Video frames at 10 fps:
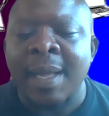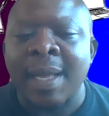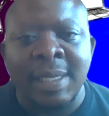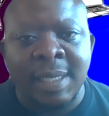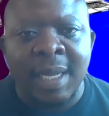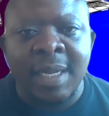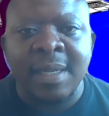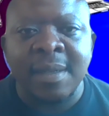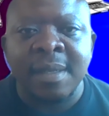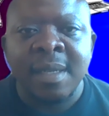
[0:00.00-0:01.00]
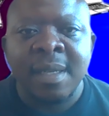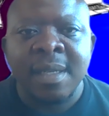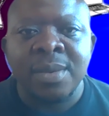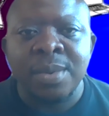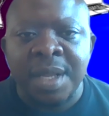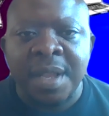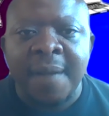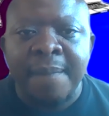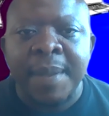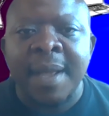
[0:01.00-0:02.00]
catering,
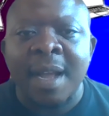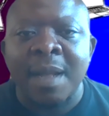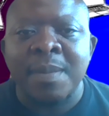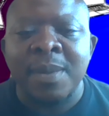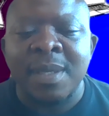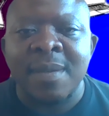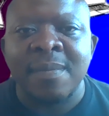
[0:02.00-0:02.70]
cooking becomes